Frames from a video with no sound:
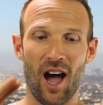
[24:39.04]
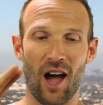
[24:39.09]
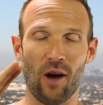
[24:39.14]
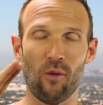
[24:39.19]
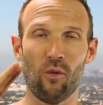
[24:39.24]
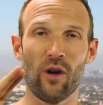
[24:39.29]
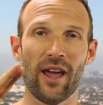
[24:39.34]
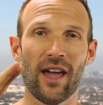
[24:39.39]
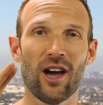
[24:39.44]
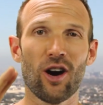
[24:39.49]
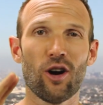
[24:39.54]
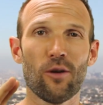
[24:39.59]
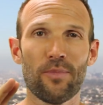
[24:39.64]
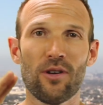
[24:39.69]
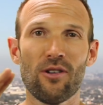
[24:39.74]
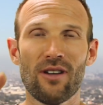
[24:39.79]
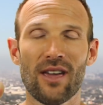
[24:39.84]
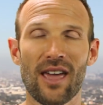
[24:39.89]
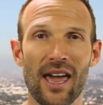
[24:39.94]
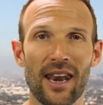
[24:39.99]
I want to help
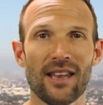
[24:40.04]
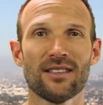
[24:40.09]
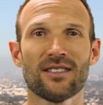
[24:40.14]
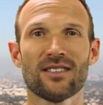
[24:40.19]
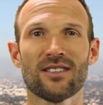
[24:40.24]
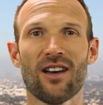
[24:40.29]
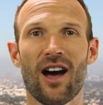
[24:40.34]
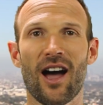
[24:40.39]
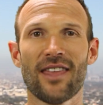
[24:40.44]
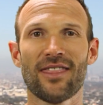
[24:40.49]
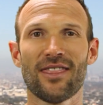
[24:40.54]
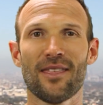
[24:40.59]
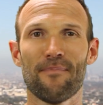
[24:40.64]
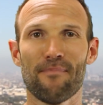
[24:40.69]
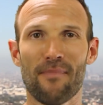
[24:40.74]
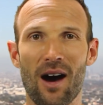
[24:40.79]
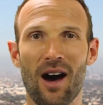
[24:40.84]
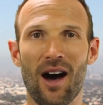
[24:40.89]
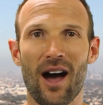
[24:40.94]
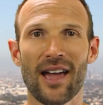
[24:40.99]
you get inside the
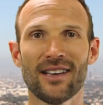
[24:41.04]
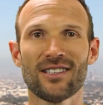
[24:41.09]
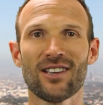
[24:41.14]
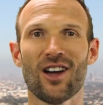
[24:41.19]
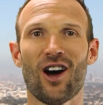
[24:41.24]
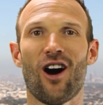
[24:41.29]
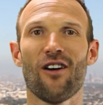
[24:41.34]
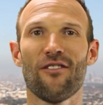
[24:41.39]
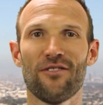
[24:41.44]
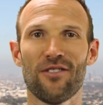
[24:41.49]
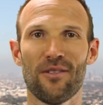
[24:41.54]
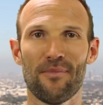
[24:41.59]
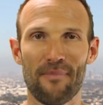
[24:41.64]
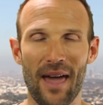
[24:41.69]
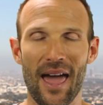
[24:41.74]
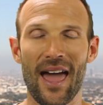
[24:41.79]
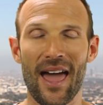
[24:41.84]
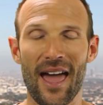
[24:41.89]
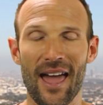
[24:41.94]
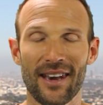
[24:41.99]
mind of the
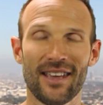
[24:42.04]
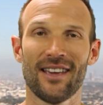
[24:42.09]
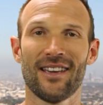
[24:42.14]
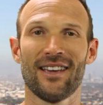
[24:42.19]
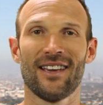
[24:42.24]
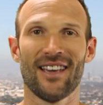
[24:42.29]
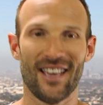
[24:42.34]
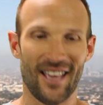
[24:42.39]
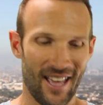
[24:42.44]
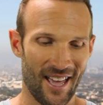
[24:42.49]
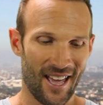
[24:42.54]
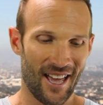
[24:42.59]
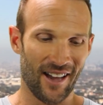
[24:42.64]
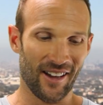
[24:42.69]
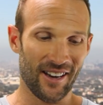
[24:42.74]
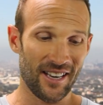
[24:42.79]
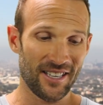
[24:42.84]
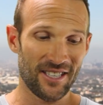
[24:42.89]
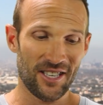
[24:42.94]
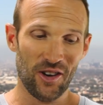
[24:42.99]
man, I'm
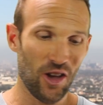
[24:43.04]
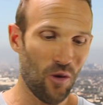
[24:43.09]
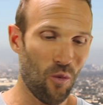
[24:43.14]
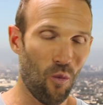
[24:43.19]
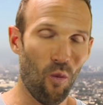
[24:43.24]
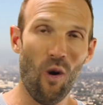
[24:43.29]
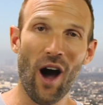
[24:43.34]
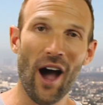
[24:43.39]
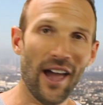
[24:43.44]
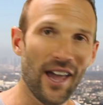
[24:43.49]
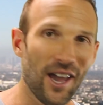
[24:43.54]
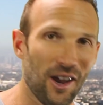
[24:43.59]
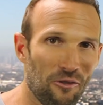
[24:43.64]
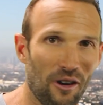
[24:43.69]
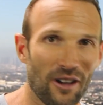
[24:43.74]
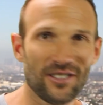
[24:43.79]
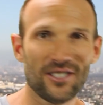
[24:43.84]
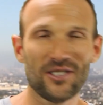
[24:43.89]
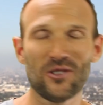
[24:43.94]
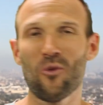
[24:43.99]
going to tell you why he
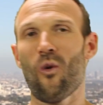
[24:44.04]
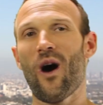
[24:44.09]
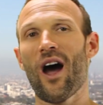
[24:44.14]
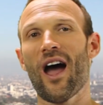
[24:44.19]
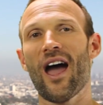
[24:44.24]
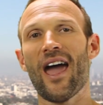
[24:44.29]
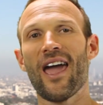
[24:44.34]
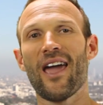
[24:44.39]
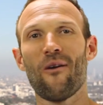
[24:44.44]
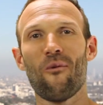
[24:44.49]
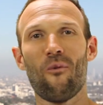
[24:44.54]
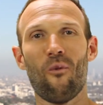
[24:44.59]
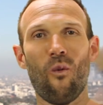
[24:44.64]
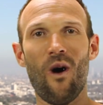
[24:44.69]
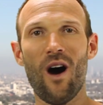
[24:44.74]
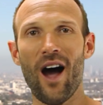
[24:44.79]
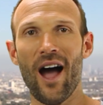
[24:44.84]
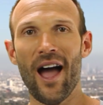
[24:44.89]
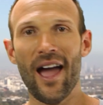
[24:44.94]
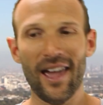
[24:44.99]
runs away,
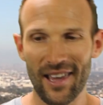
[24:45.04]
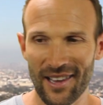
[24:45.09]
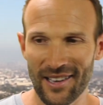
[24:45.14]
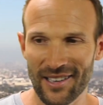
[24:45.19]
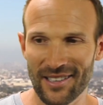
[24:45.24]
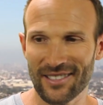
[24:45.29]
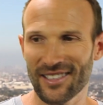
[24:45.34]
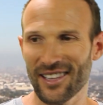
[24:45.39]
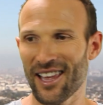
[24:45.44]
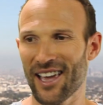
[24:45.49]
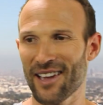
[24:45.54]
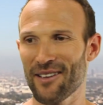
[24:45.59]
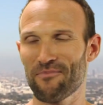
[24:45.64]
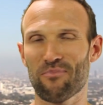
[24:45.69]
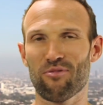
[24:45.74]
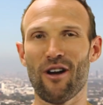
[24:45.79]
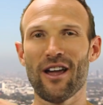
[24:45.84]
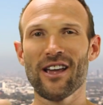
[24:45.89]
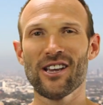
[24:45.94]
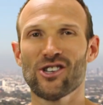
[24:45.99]
why he's
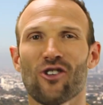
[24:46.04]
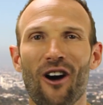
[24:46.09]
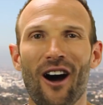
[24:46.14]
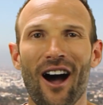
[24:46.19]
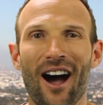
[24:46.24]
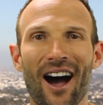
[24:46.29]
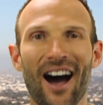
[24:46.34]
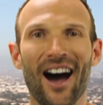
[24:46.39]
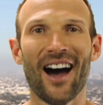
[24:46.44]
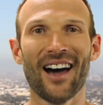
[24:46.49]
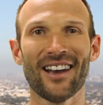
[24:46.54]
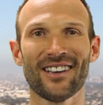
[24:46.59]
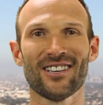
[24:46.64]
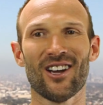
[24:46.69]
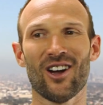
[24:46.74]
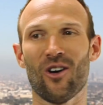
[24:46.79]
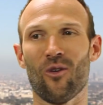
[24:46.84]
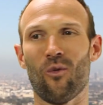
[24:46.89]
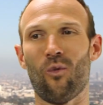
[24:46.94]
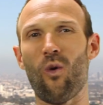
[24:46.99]
like breaks your heart,
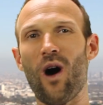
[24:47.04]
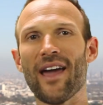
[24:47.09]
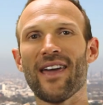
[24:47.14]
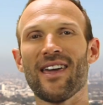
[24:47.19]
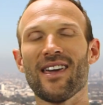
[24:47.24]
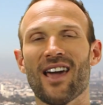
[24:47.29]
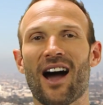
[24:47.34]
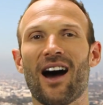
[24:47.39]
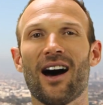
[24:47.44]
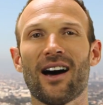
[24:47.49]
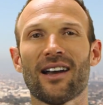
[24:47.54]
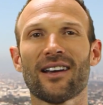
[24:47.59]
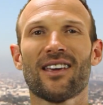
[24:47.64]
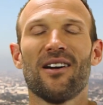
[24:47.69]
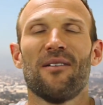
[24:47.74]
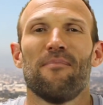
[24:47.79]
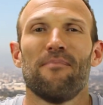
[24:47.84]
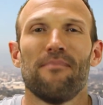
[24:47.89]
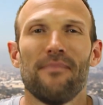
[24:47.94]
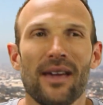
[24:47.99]
why he can't
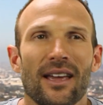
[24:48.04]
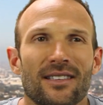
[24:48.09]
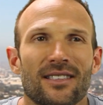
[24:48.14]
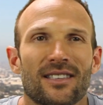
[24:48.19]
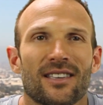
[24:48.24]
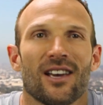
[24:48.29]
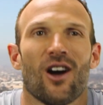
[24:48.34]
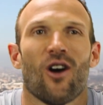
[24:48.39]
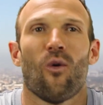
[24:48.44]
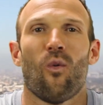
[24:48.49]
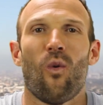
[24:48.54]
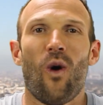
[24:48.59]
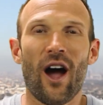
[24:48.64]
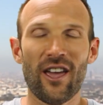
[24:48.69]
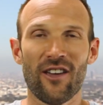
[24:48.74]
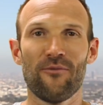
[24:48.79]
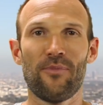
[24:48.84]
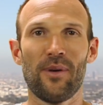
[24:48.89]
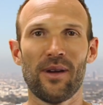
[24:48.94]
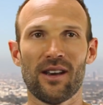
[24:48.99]
commit, why
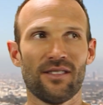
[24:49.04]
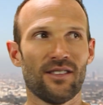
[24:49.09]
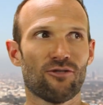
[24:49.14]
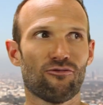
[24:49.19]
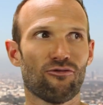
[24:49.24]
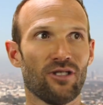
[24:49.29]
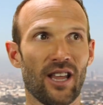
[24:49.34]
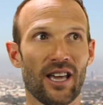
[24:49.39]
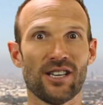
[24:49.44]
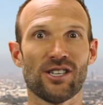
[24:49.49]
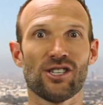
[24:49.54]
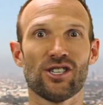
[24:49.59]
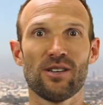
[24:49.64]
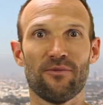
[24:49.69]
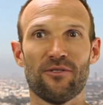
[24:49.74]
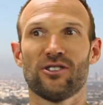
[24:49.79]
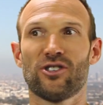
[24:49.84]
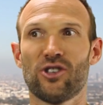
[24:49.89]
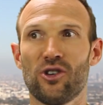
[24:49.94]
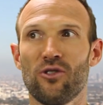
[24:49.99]
you've been in this
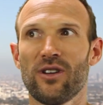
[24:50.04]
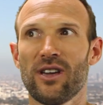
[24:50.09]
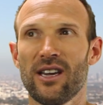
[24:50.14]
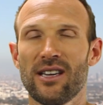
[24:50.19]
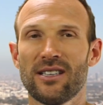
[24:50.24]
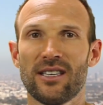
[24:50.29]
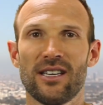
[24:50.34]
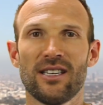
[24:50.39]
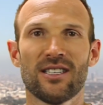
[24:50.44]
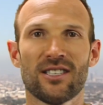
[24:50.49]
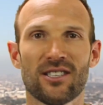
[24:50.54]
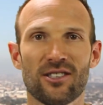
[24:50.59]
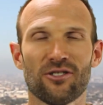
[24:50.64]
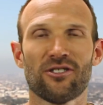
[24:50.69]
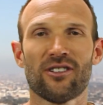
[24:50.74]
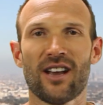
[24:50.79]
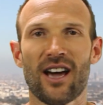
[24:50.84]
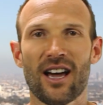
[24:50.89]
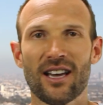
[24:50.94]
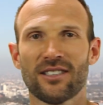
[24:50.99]
relationship for 2 years and he's still
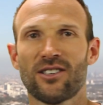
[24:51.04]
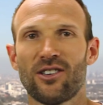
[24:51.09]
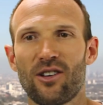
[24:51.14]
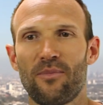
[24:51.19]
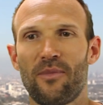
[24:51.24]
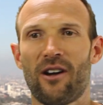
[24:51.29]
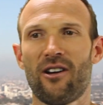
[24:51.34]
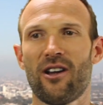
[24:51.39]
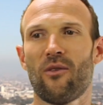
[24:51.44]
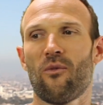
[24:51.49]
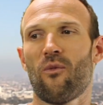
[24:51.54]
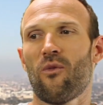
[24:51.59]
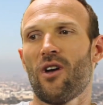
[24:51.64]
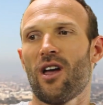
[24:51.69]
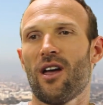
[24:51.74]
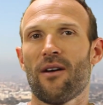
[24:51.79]
not asking you to marry,